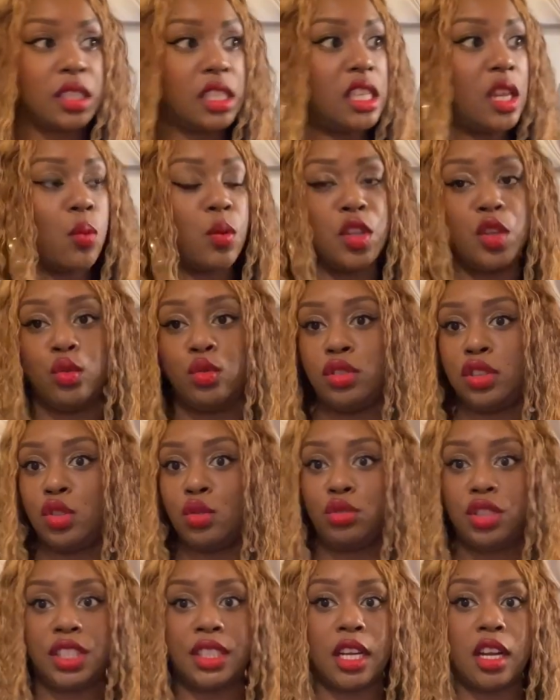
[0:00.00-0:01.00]
And then when you
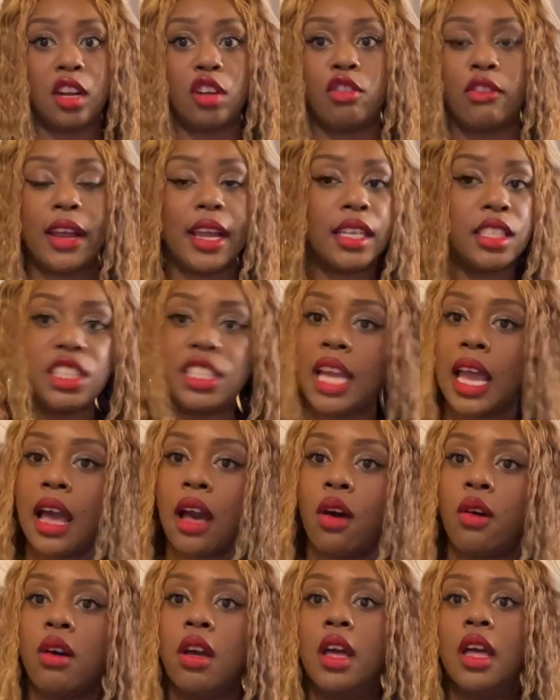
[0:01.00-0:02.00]
two share a
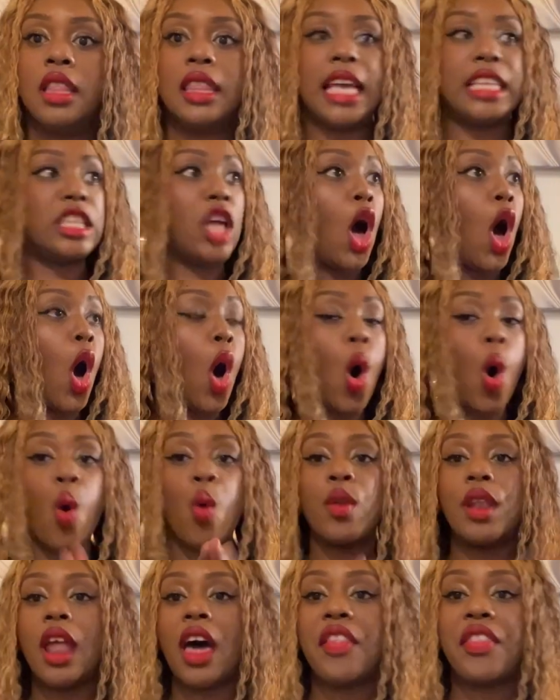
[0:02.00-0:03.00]
grandchild, that's a whole
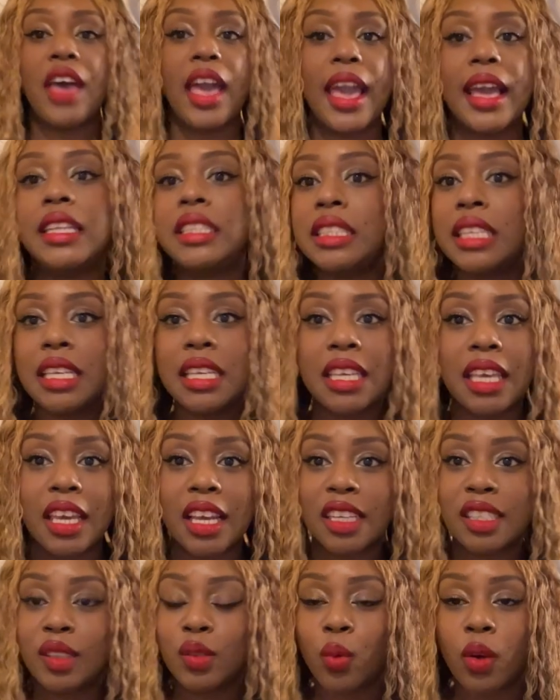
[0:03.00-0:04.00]
nother 18
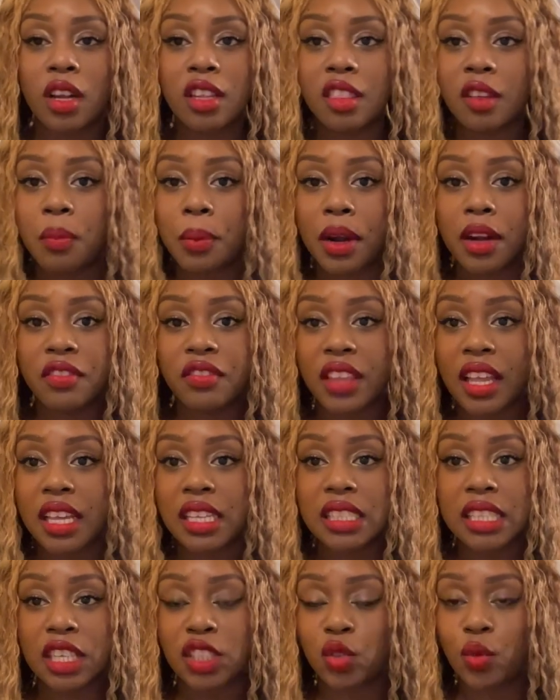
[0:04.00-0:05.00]
years worth of birthdays
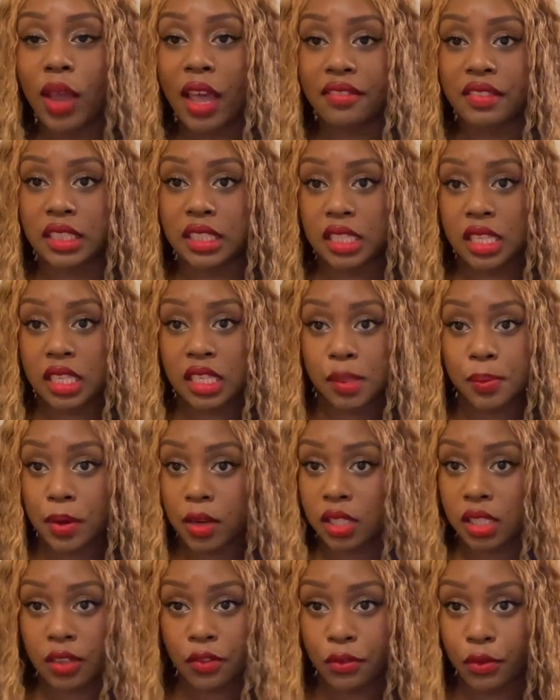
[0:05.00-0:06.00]
that you have to see this
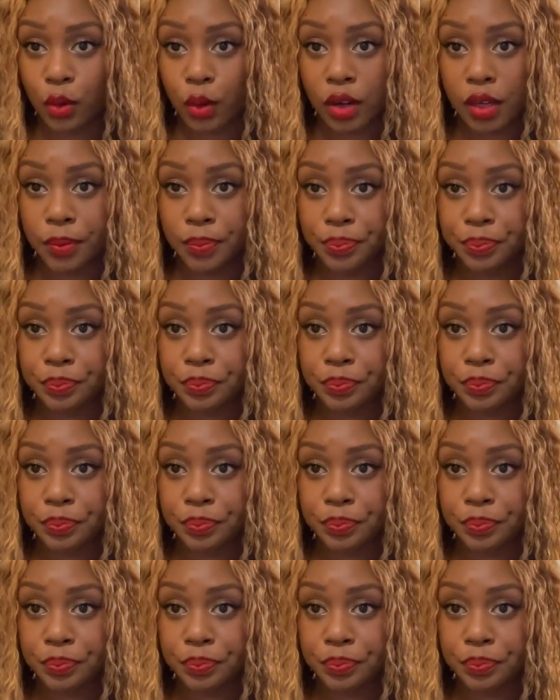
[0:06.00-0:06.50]
person for.